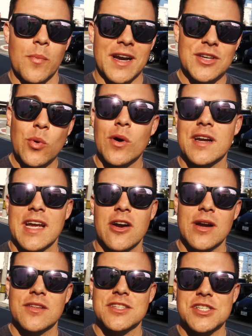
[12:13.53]
but I do wanna
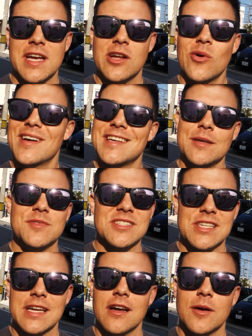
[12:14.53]
carry out the channel and keep
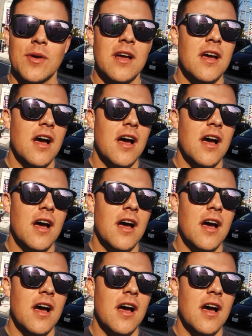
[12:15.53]
this thing up.